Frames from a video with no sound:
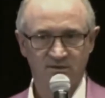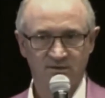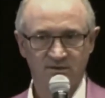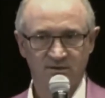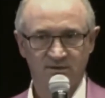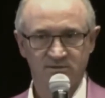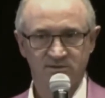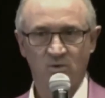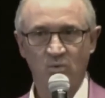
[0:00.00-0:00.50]

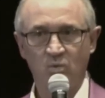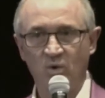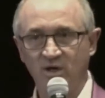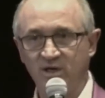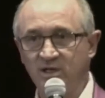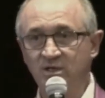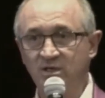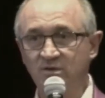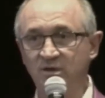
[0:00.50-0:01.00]
So what are
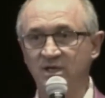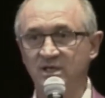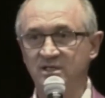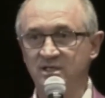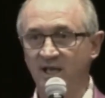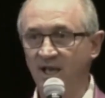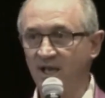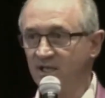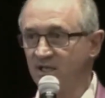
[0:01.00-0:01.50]
you going to
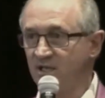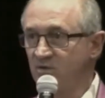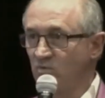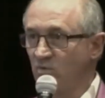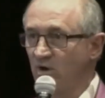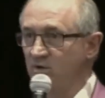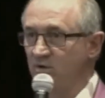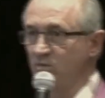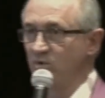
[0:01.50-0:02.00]
take and
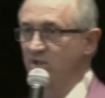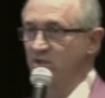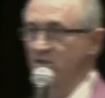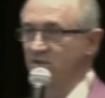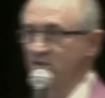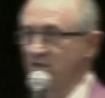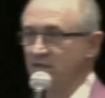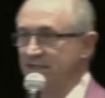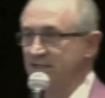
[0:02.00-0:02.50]
run with it?
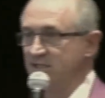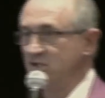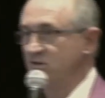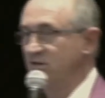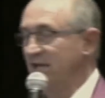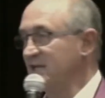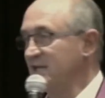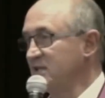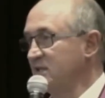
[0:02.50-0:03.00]
You got
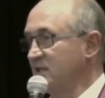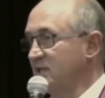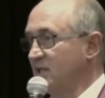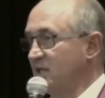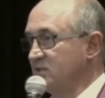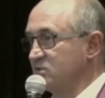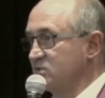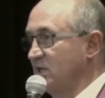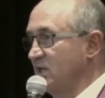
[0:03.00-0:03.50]
to think
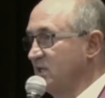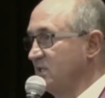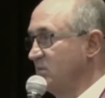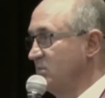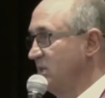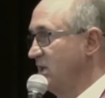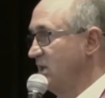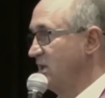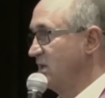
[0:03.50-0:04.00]
outside the
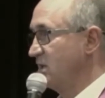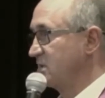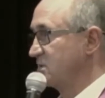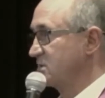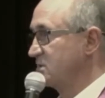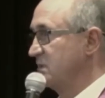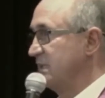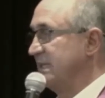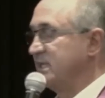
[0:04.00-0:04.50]
box.
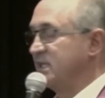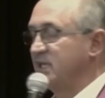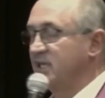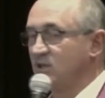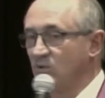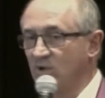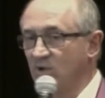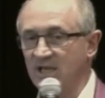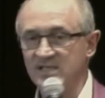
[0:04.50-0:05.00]
Get a
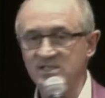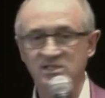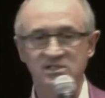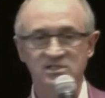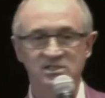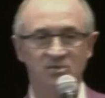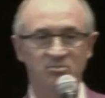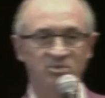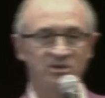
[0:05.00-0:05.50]

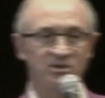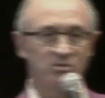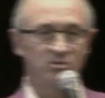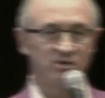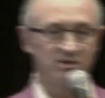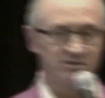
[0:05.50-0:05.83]
relationship with a realtor.